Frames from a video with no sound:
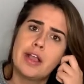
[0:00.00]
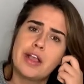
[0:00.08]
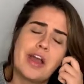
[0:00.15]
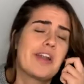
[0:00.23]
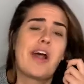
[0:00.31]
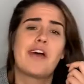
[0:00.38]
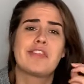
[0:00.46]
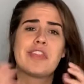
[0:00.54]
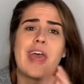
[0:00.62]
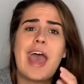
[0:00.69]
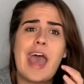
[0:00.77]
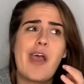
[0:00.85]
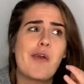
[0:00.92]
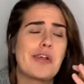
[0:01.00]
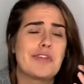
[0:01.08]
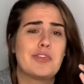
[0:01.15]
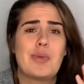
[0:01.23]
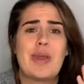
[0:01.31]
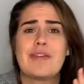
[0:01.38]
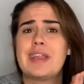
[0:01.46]
cut off of that, or
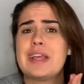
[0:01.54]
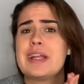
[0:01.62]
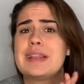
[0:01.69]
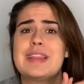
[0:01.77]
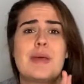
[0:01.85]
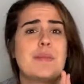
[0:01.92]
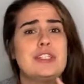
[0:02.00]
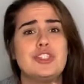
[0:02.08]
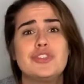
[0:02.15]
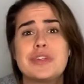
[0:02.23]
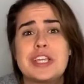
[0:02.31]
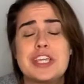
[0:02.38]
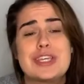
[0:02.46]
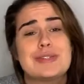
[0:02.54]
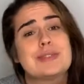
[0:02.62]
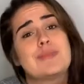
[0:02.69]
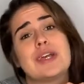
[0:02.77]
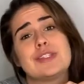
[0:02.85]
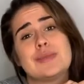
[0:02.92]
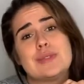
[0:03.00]
if you have like a lemon tree, those
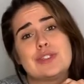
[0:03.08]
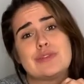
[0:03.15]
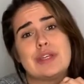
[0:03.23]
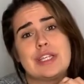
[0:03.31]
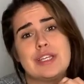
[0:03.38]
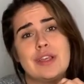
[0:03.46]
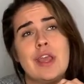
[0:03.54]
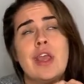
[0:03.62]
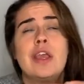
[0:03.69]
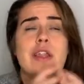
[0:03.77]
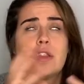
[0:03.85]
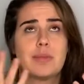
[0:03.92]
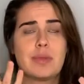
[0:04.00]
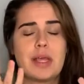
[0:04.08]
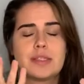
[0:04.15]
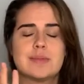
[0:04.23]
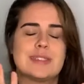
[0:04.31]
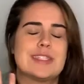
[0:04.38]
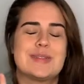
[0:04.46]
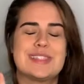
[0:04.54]
blossoms are really, not
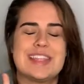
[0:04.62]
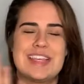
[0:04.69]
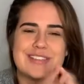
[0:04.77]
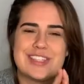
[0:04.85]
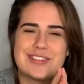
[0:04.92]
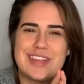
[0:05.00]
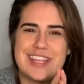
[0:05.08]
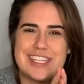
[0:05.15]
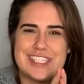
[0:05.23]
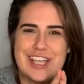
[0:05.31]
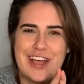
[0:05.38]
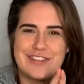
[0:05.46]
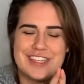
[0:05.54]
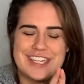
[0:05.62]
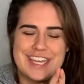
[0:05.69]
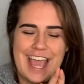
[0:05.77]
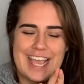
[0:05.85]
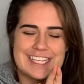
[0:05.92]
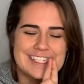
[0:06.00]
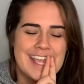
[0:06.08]
blossoms, those leaves are really soft and
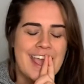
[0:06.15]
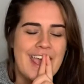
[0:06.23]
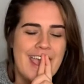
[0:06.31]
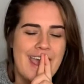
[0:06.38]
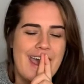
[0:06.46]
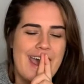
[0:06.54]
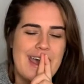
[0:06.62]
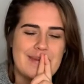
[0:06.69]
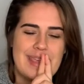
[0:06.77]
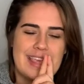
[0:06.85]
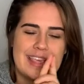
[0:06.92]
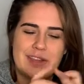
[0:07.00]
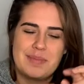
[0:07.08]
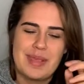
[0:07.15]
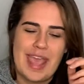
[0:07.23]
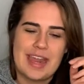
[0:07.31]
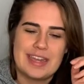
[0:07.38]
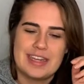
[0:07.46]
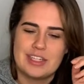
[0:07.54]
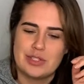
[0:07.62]
nice. It could be
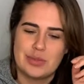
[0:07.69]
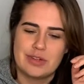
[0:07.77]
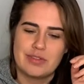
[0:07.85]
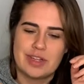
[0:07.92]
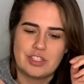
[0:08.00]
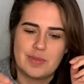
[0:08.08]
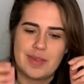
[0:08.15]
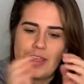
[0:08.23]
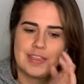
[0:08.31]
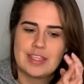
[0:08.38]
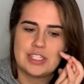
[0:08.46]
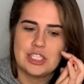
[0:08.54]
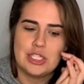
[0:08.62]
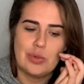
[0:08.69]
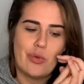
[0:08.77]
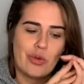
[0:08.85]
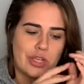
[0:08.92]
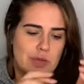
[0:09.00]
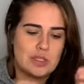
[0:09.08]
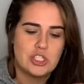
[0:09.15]
added into an arrangement like this too.
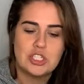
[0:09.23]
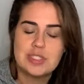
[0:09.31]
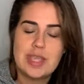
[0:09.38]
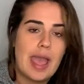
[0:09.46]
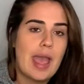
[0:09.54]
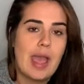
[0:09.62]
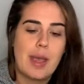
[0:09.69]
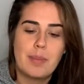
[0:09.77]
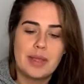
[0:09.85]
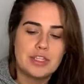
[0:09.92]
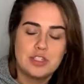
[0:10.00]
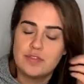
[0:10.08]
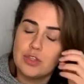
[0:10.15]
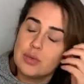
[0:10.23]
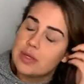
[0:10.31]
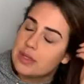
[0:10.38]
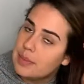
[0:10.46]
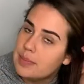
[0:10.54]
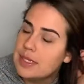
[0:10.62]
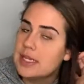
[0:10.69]
Or you could just get a bunch of
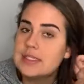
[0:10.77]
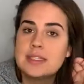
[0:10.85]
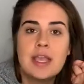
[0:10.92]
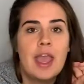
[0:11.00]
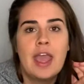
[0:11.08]
eucalyptus,